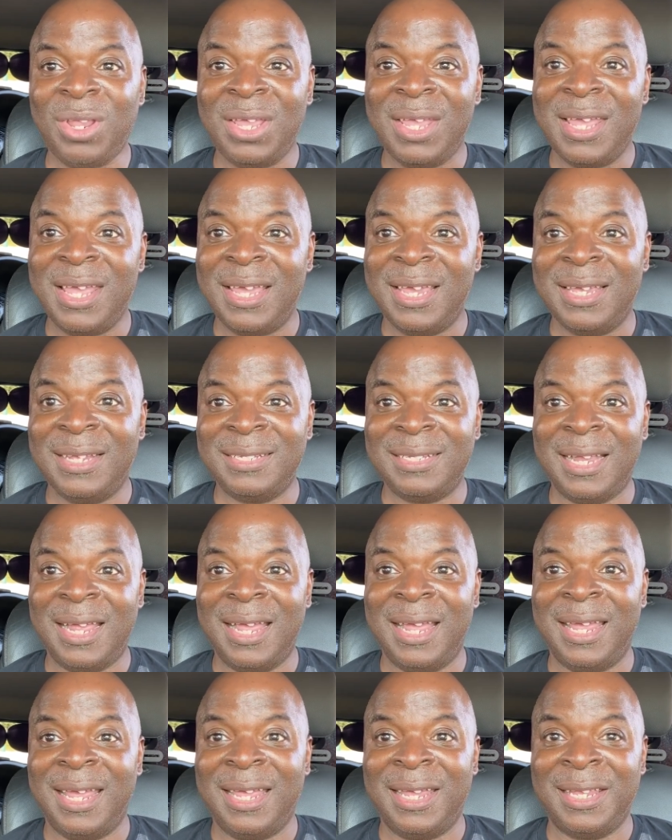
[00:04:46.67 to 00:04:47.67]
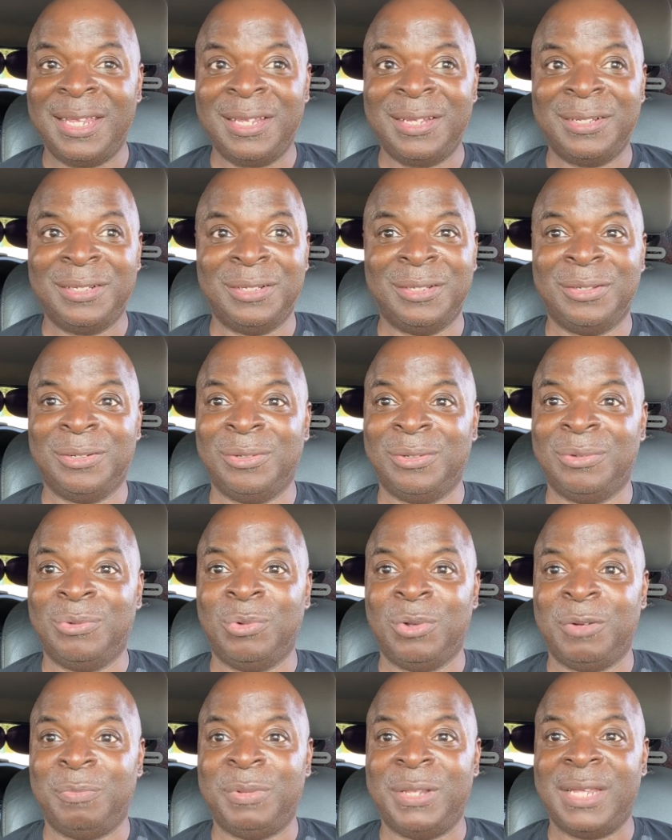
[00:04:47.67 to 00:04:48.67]
is a
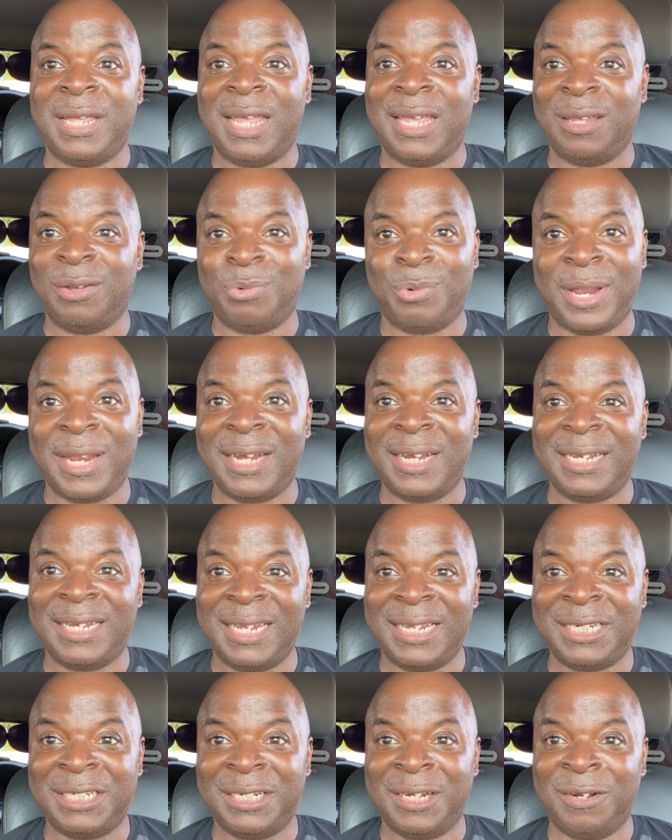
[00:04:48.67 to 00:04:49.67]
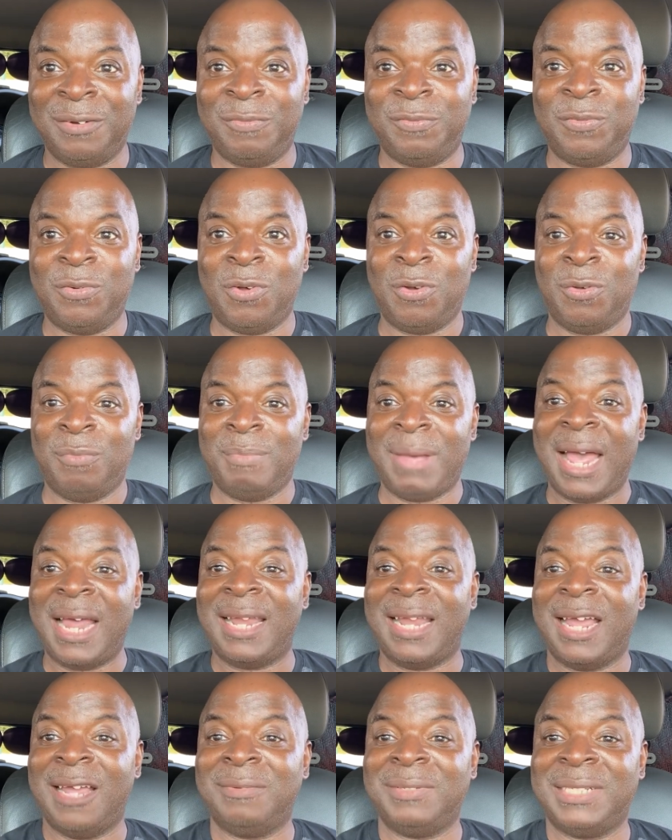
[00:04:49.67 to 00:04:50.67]
would be a great addition for my
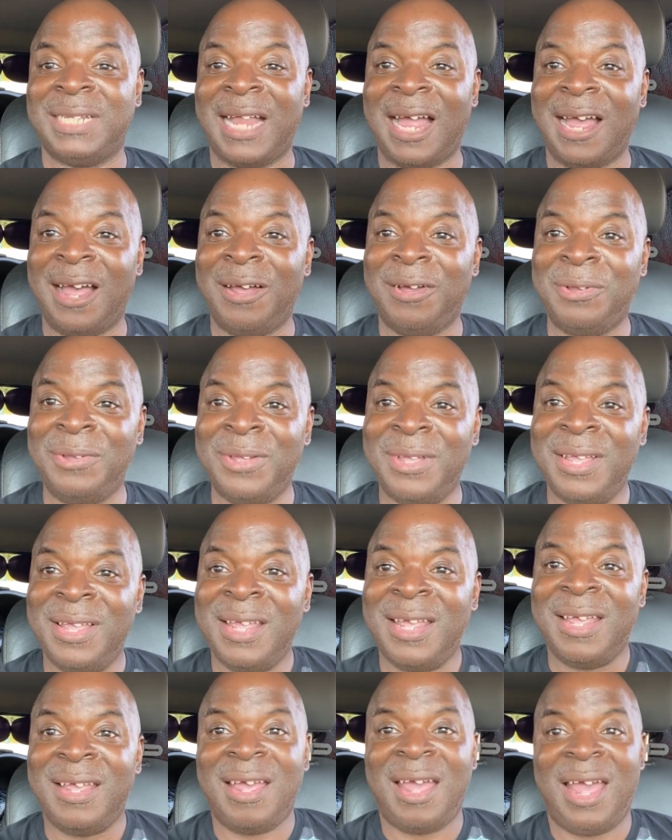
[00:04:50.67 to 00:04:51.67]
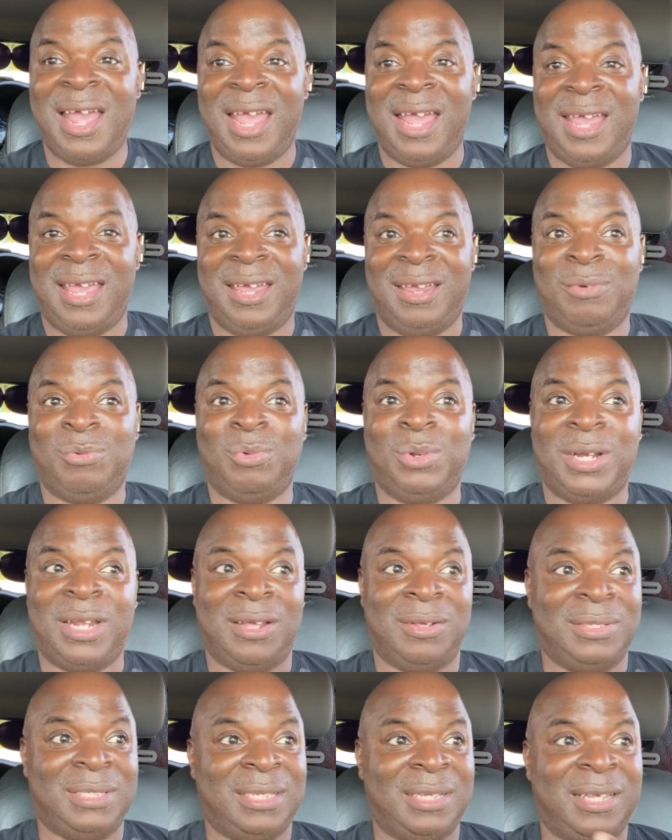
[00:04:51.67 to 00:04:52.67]
lifestyle. And what
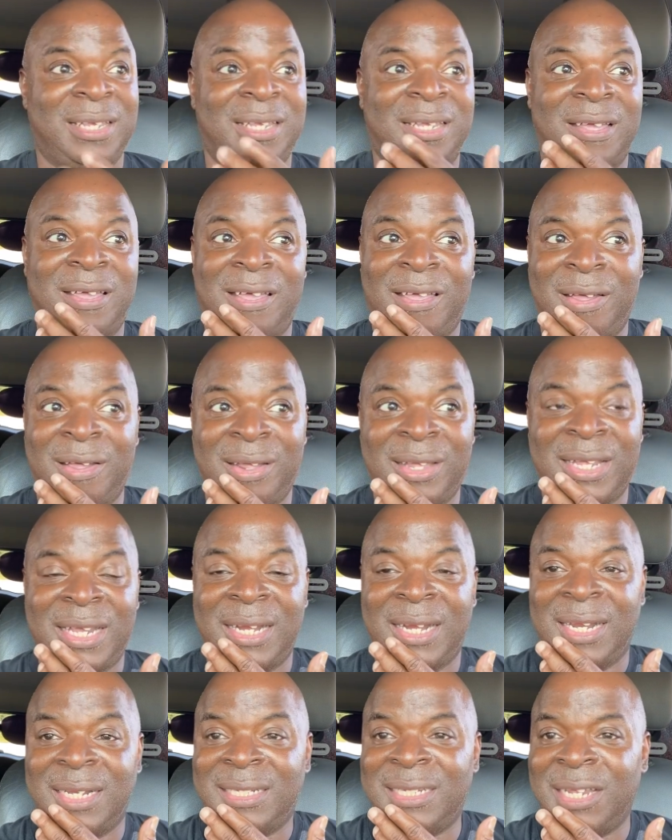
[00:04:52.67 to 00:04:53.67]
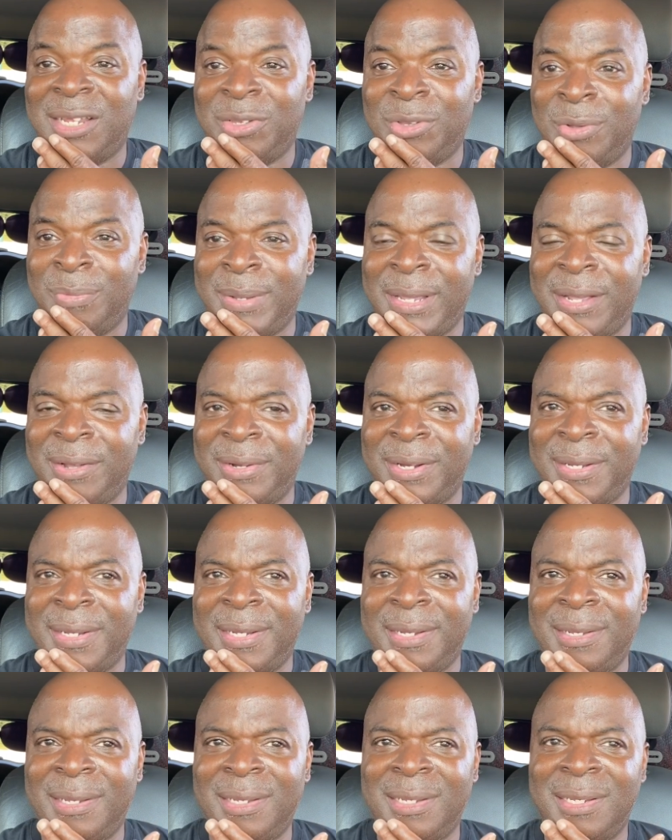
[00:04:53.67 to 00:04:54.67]
else uh, uh can I tell you about it?
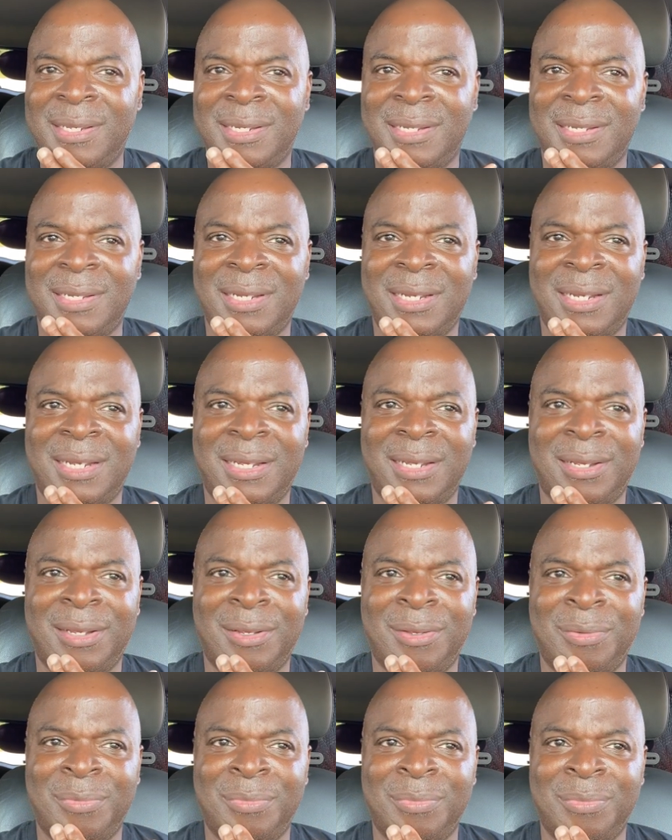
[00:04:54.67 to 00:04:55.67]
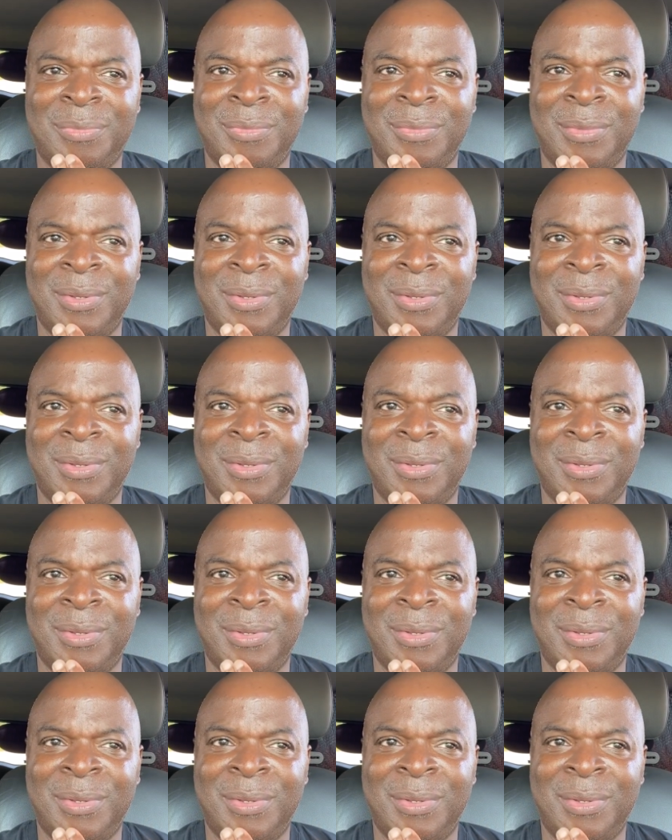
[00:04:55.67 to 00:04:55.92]
Um,